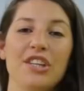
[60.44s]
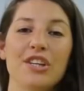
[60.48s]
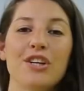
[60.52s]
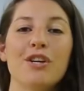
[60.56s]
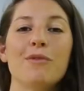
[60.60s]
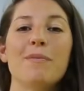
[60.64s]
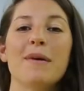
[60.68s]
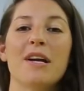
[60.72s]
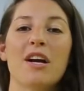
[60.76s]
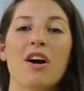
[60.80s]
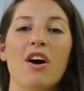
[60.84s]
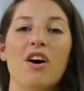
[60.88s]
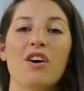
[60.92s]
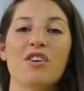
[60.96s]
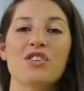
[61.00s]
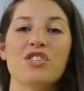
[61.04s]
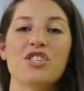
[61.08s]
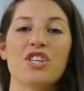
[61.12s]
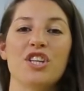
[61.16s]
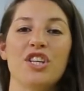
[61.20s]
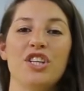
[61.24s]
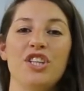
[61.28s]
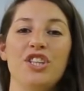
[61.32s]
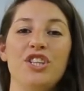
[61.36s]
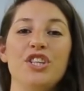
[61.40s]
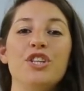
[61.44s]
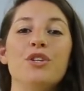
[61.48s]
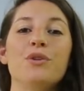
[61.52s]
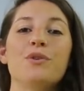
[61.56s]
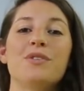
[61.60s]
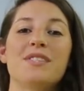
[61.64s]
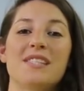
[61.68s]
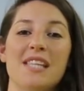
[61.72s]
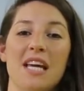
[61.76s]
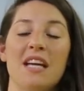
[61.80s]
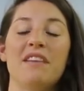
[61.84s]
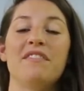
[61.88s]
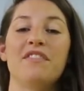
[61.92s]
you because you
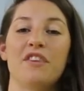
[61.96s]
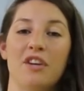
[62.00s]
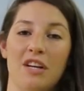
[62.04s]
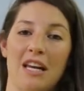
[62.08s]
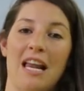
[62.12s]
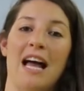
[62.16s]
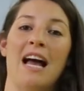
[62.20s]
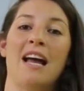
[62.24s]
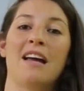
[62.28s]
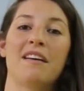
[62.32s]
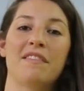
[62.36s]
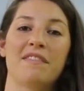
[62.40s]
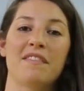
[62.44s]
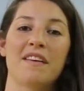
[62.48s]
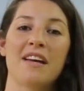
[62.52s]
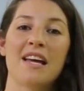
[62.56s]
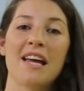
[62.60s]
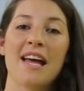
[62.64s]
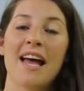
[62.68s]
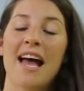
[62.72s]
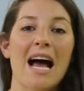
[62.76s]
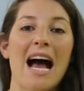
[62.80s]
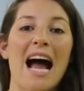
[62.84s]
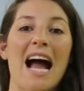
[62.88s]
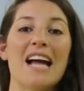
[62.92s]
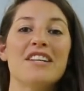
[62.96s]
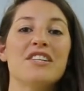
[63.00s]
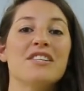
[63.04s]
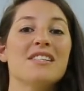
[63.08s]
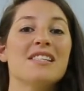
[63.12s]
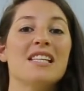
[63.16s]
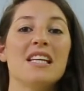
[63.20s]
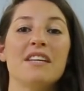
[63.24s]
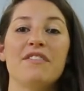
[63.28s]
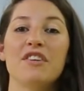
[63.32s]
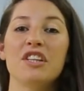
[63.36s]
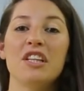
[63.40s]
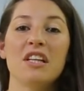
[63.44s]
saved your life. I
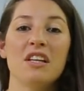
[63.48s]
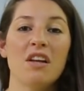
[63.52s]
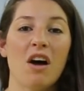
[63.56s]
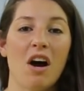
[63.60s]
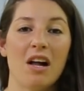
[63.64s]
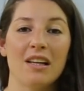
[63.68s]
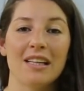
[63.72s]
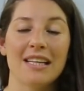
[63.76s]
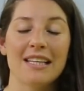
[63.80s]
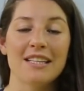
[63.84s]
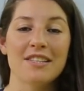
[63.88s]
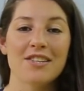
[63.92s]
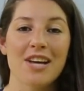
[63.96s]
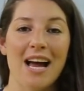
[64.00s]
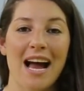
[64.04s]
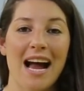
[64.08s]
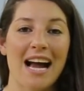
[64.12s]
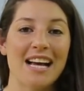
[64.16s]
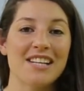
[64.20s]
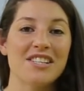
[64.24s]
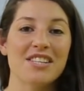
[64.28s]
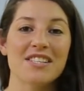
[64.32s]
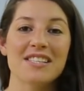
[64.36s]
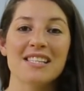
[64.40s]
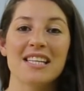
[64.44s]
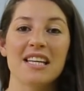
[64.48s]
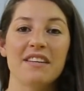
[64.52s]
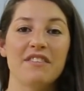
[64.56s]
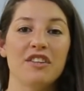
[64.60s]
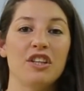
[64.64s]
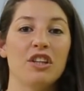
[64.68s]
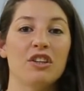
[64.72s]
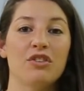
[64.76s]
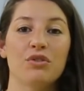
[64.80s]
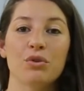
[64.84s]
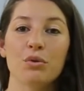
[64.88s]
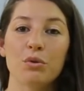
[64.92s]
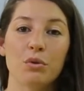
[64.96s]
just give you the knowledge, I just give you
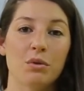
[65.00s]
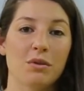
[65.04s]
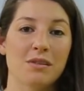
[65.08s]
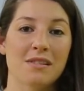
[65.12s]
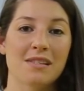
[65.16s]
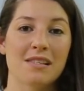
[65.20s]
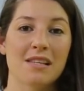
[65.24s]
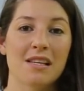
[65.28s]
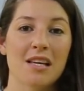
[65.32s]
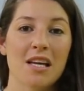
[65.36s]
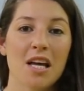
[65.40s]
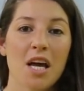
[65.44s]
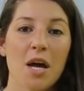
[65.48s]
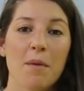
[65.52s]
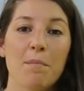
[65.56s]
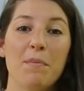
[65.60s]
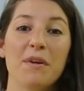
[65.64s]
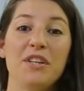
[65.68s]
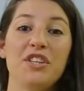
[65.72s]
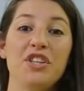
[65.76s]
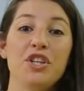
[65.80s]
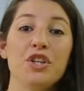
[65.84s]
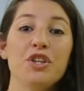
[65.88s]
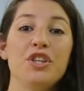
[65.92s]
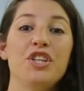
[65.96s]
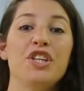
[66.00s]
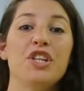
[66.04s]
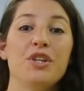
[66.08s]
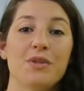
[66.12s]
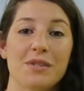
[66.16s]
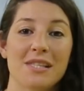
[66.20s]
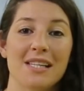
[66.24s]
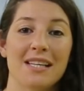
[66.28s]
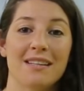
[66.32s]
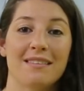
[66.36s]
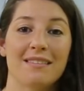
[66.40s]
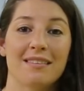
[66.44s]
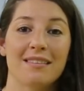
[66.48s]
the tools, but you
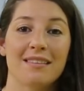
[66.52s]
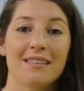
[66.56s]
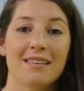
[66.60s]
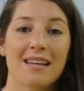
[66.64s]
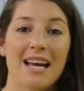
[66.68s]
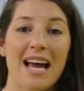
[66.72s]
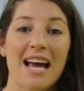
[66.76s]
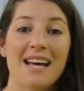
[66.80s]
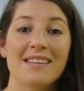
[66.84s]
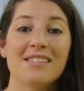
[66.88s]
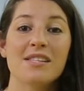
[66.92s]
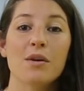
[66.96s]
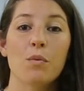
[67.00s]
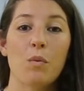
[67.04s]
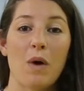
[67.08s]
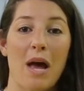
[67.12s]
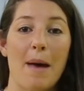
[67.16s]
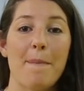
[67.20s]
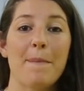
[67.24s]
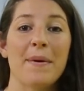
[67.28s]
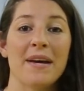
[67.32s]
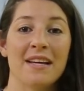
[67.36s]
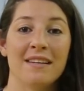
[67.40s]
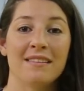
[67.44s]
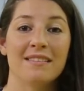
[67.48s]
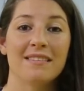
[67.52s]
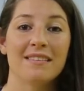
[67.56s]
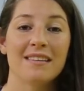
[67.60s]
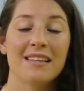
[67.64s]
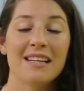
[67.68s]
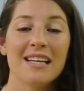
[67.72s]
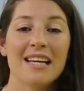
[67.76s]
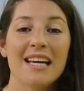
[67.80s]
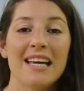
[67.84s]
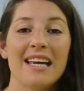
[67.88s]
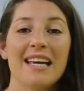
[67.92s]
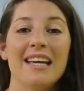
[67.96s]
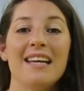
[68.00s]
use it as a weapon
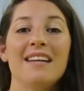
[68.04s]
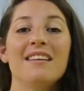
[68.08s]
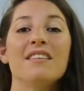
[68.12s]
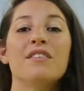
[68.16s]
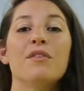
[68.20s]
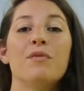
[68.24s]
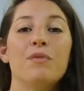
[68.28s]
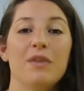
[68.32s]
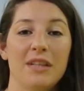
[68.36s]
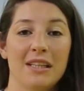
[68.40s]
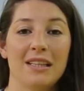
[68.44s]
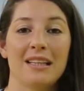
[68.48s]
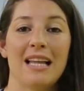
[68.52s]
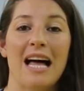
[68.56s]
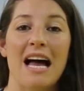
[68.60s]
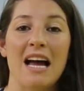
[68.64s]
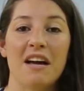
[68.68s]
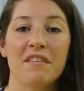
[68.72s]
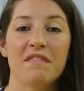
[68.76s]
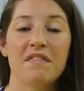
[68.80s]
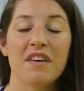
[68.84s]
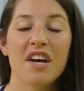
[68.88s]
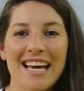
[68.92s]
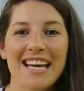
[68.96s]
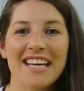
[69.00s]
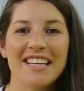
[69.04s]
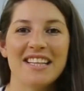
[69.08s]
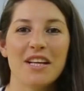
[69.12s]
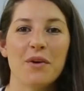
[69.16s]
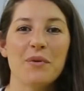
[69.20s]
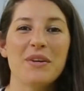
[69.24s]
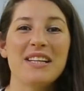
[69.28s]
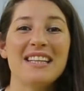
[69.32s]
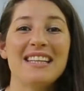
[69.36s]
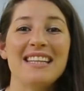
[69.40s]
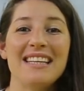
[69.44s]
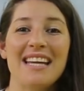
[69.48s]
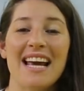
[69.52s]
in the real life.
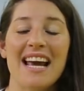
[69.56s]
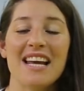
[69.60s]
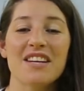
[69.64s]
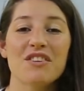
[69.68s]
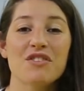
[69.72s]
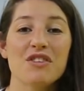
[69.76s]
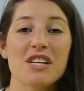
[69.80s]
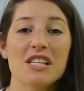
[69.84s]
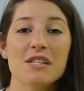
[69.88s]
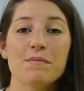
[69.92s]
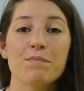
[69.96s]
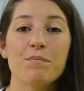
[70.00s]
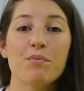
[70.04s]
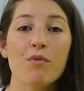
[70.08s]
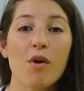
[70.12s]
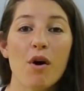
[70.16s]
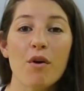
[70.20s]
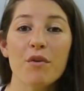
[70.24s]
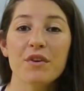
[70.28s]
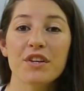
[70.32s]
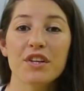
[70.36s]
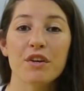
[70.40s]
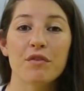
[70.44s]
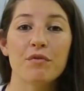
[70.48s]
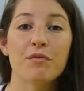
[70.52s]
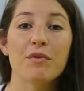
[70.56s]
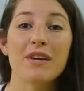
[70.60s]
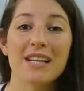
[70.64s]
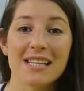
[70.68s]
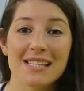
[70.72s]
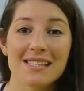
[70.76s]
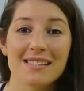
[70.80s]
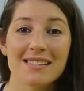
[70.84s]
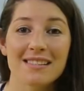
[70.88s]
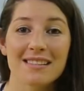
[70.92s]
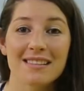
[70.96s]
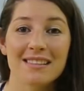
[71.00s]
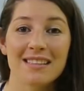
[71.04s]
Now, in the end, you just broke your
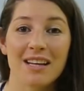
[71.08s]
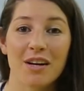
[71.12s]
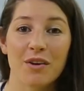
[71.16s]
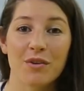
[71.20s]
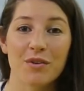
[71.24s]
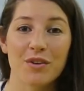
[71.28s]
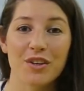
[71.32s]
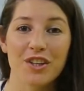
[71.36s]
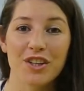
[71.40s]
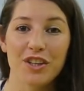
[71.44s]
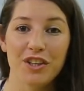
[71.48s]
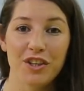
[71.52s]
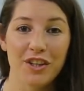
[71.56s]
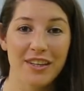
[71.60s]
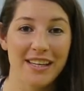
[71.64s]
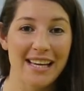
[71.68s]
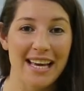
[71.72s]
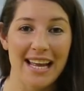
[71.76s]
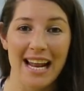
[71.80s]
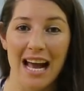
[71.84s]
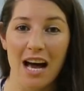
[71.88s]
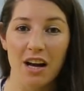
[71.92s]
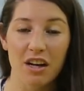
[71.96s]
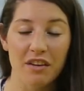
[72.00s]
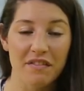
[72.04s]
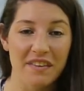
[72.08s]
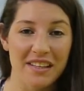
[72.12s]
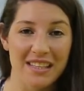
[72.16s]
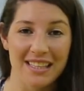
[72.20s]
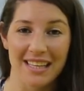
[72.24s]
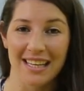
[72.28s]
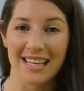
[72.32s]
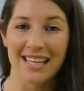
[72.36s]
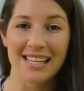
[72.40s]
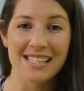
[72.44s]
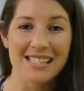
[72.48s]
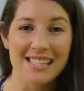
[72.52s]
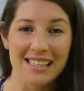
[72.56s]
wrist. Now, you get out of it
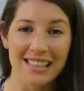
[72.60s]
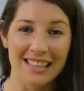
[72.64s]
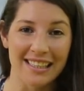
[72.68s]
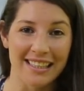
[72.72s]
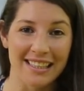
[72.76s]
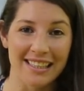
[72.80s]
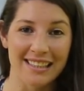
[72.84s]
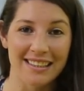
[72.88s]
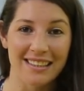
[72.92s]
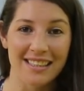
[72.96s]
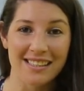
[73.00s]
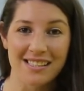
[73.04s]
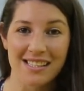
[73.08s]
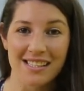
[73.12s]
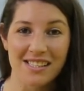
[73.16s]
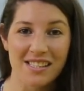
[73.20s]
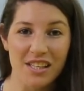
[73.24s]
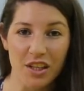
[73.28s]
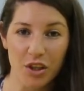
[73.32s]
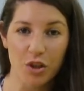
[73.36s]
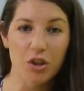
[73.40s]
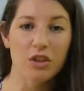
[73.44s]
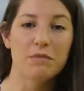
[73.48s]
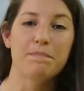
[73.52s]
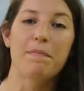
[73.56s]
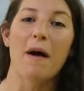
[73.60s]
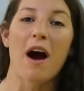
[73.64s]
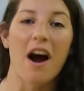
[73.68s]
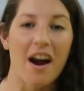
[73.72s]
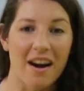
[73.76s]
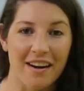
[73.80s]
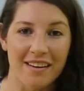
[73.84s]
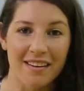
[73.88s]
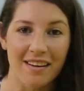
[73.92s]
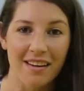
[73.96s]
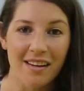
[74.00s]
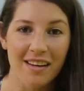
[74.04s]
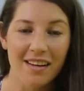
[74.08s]
easily. This is the good
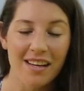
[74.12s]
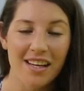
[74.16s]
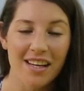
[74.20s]
part.